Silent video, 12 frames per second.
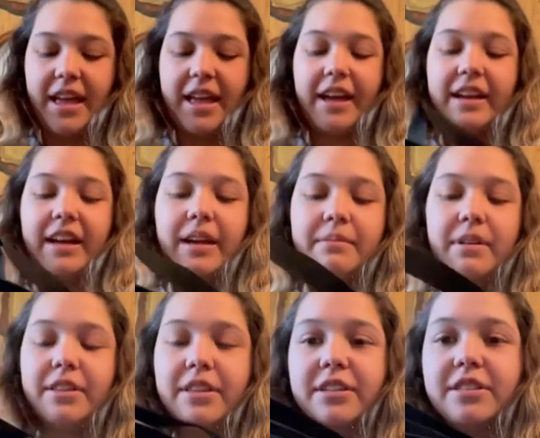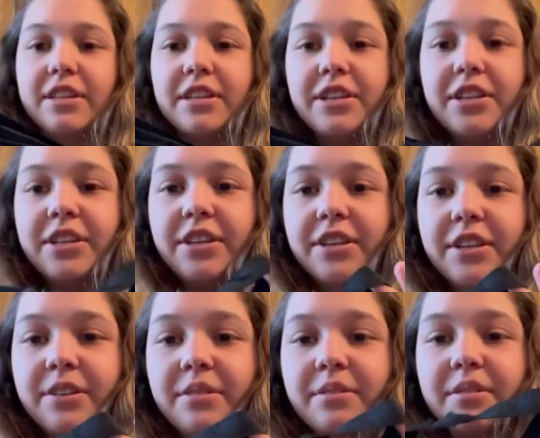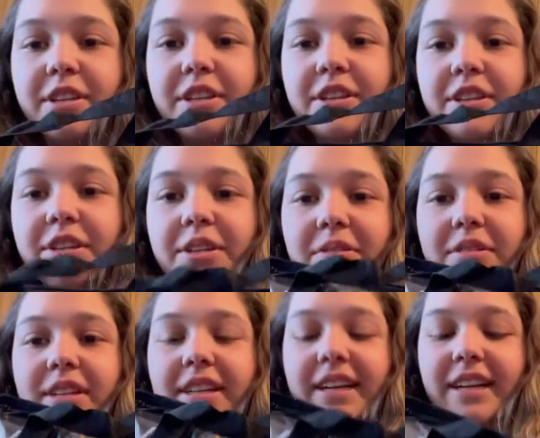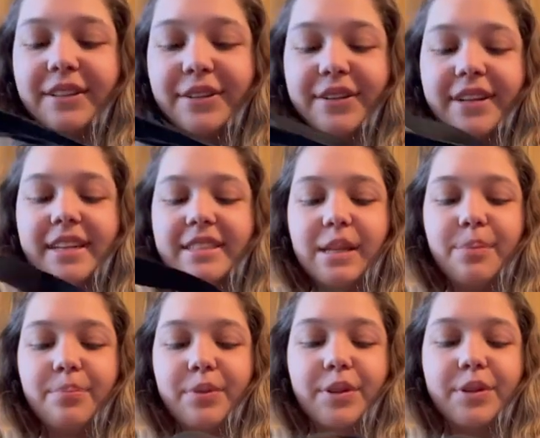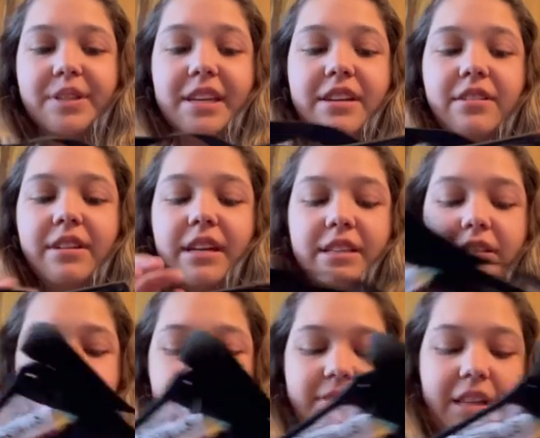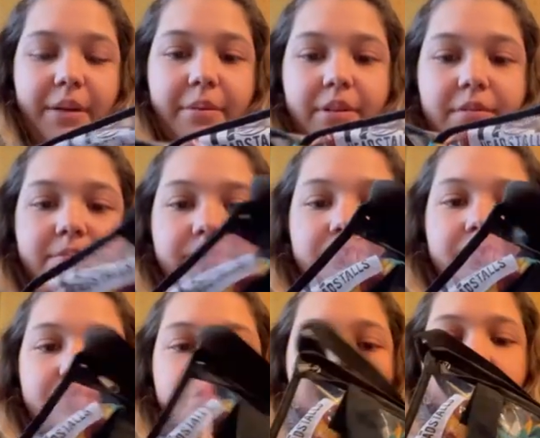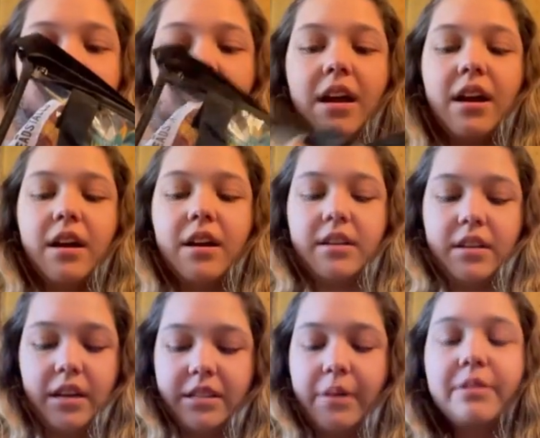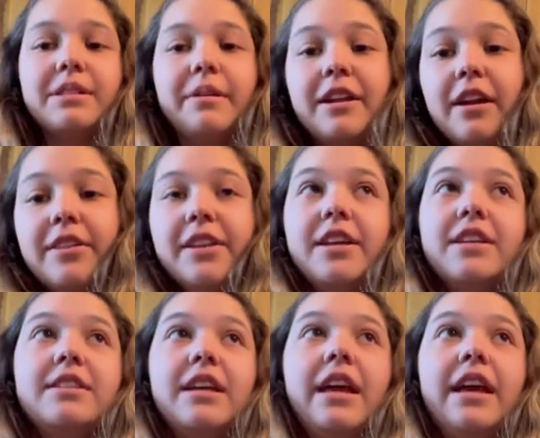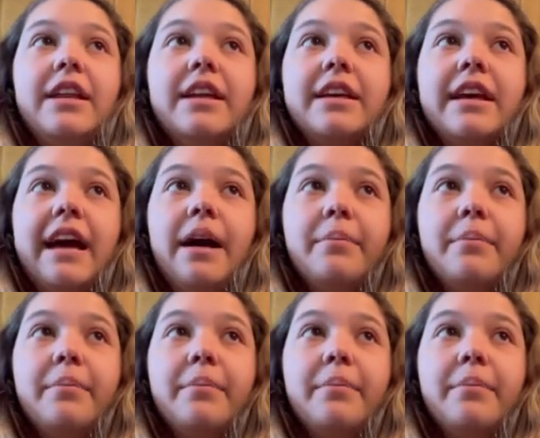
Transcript: I got him this cute color. It's blue, teal, and sunflower. Guys, I was waiting on this and cow